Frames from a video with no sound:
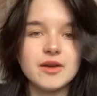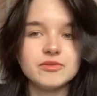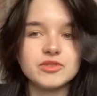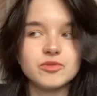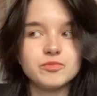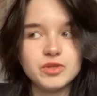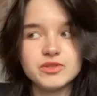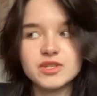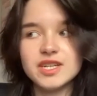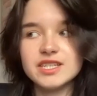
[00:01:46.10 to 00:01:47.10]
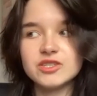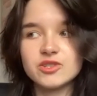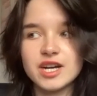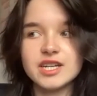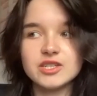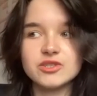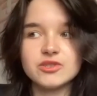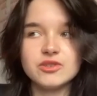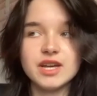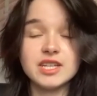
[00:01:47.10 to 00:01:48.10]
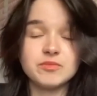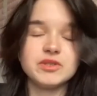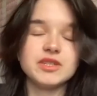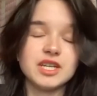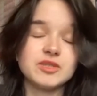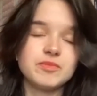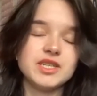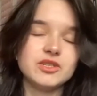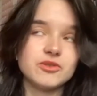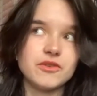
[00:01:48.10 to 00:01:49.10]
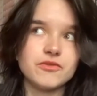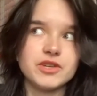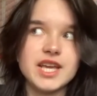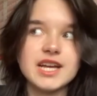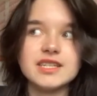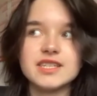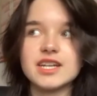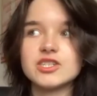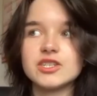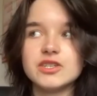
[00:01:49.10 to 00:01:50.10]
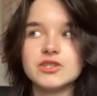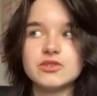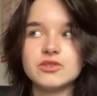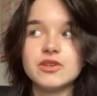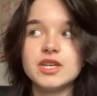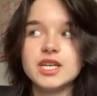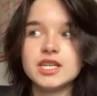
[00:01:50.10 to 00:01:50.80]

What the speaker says: So Putin has been doing for years actually to